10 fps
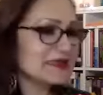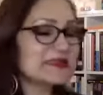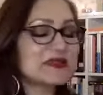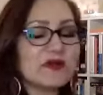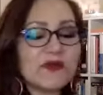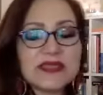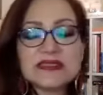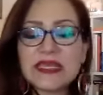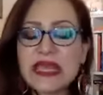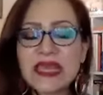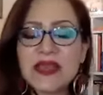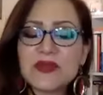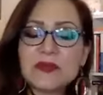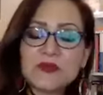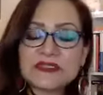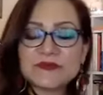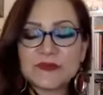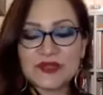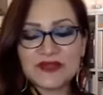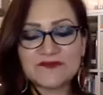So we said, yeah, we'll
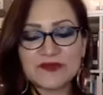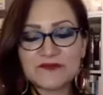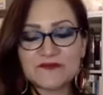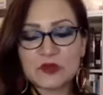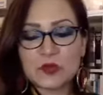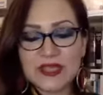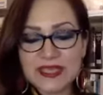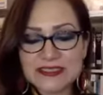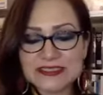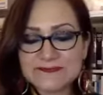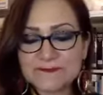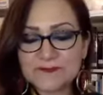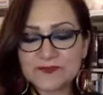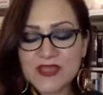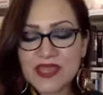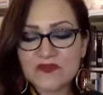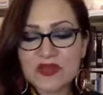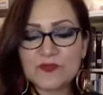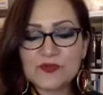postpone it for a few weeks. And we'll